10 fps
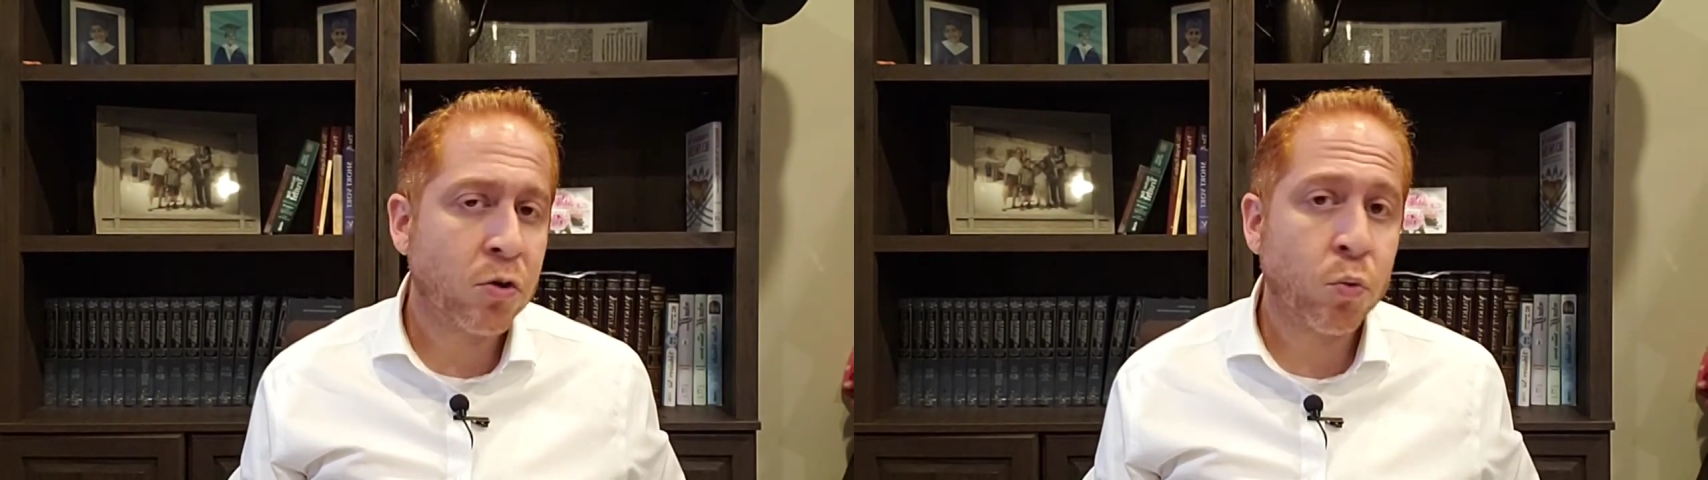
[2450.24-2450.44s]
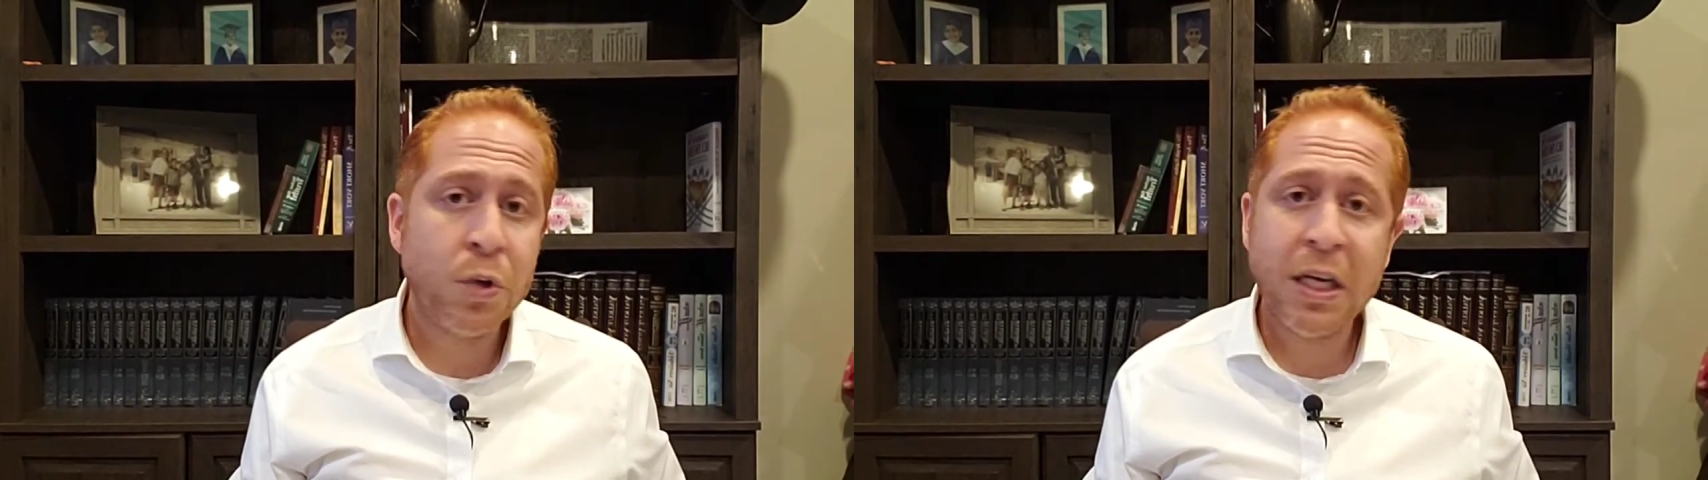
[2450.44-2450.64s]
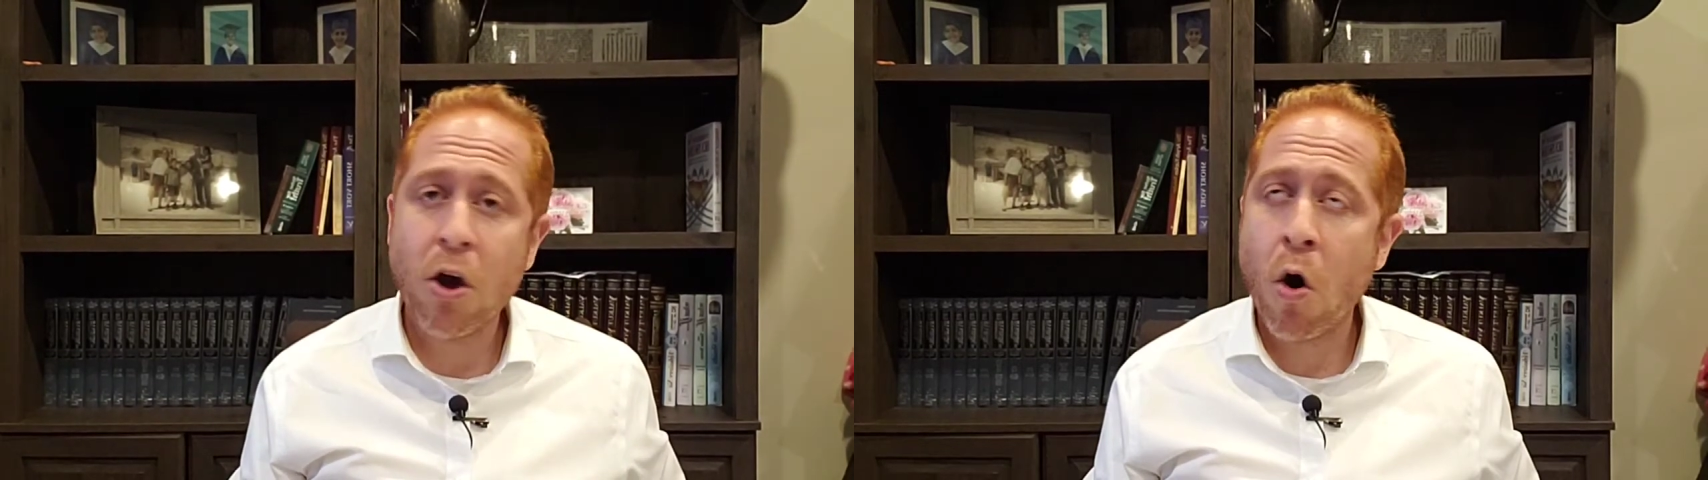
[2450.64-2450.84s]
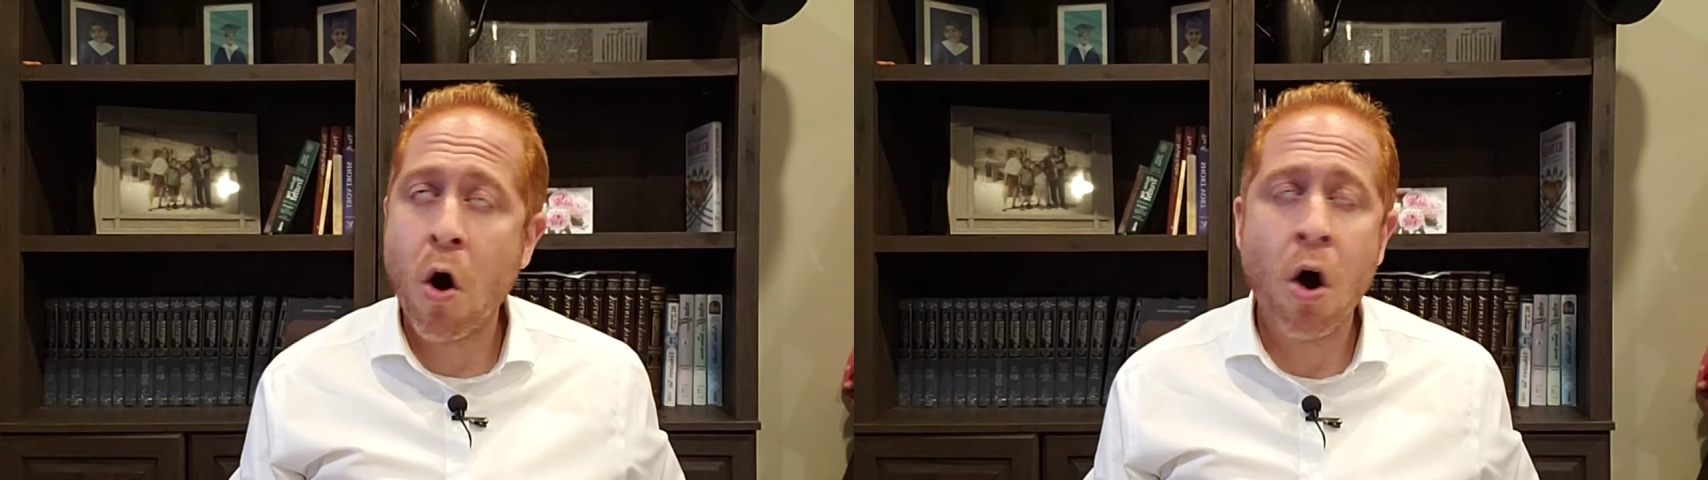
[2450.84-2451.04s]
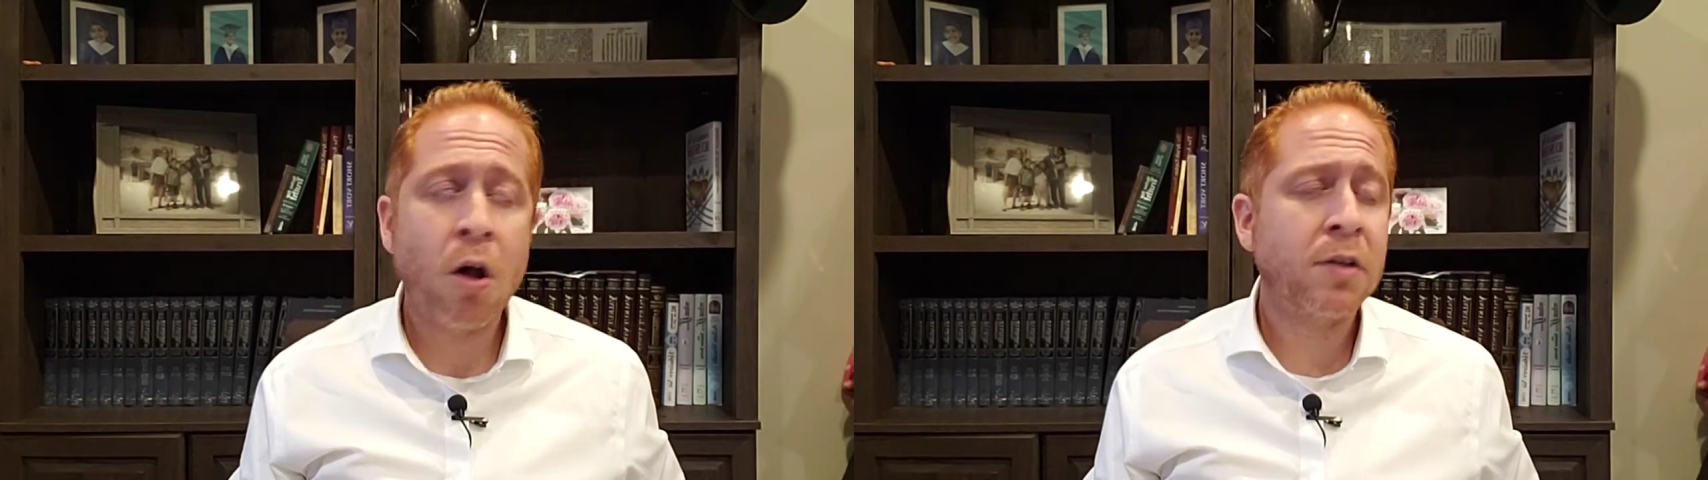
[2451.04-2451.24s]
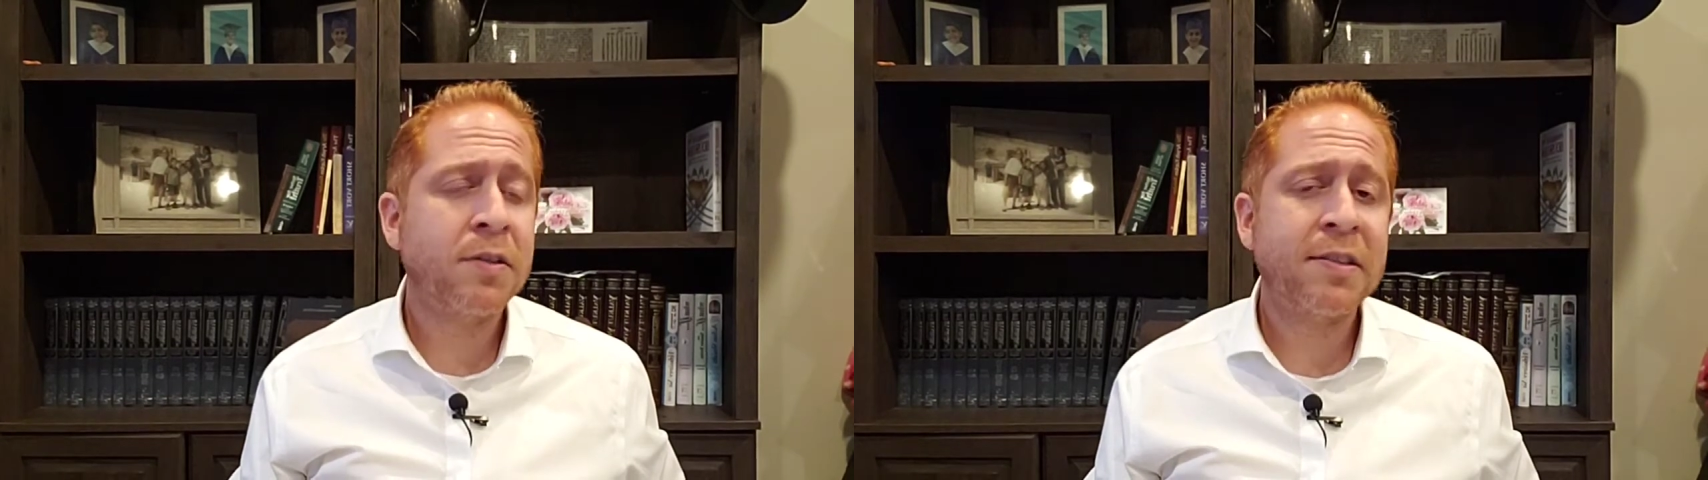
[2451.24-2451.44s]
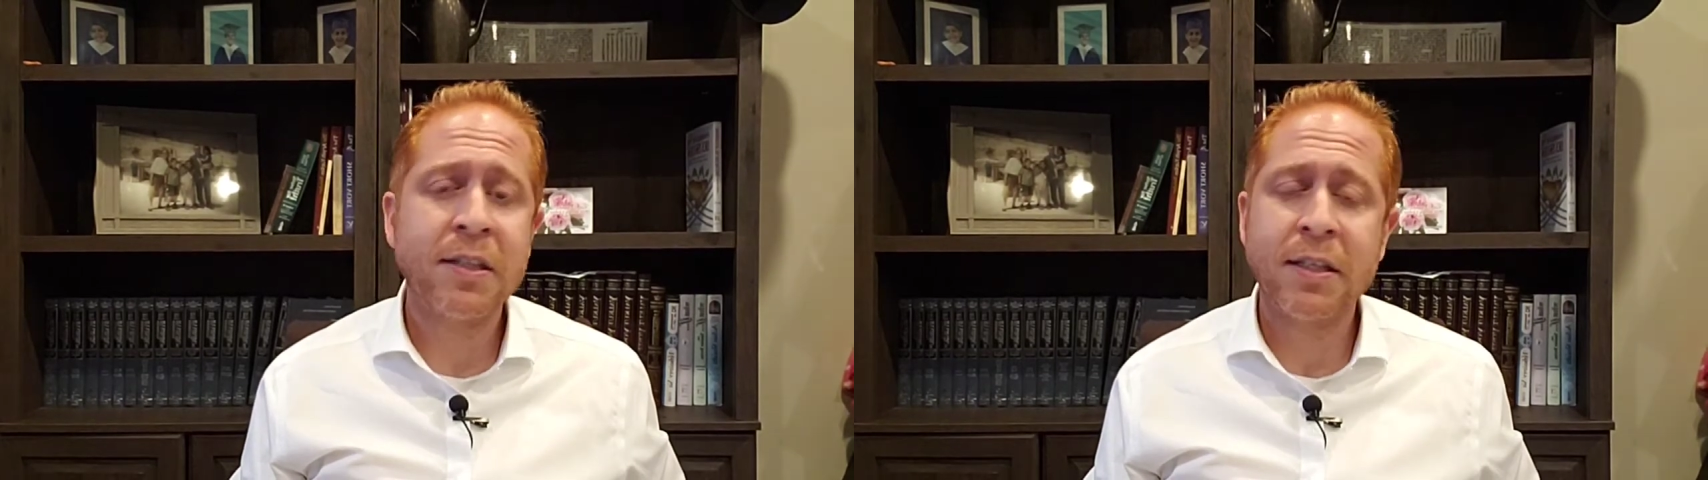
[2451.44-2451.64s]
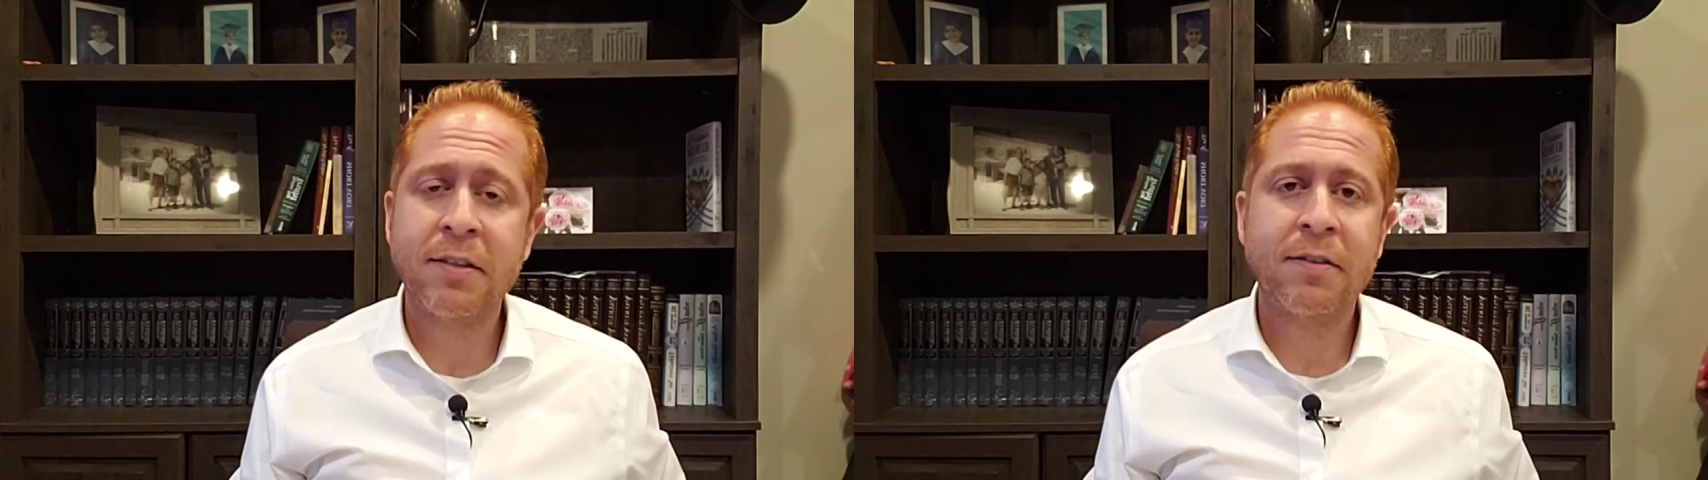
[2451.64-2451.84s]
We all see it.